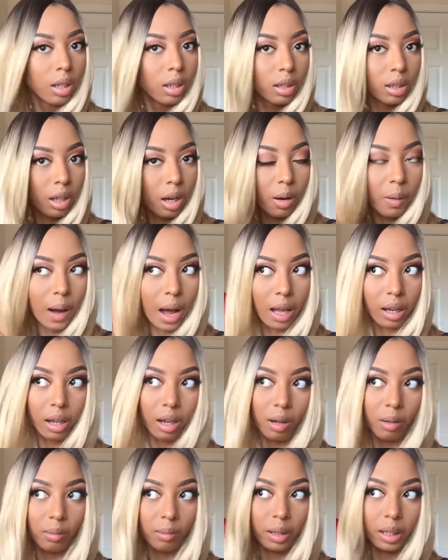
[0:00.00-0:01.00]
So I
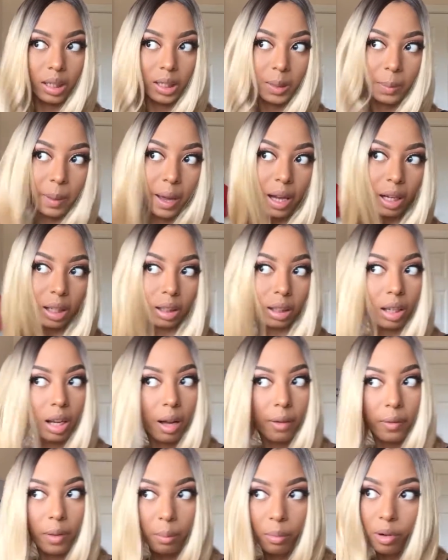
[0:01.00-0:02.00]
don't expect
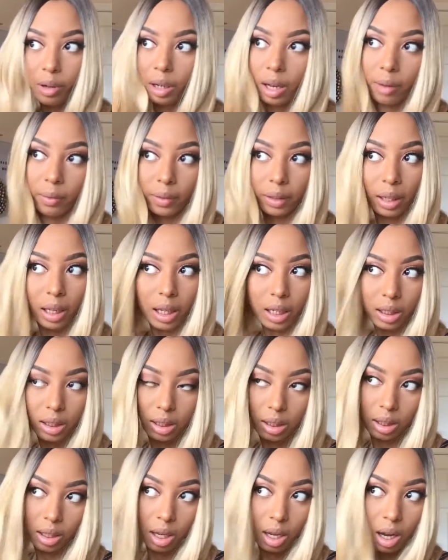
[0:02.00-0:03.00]
nothing more, nothing
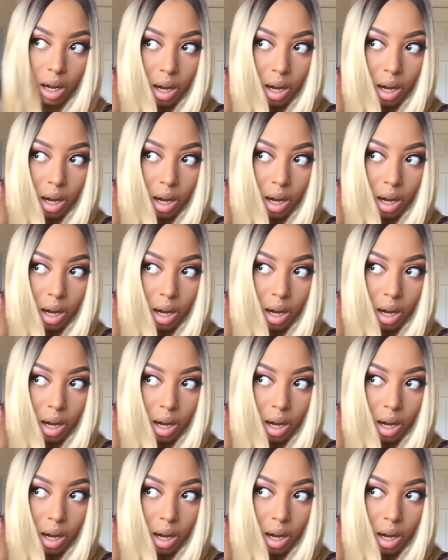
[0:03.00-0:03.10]
less,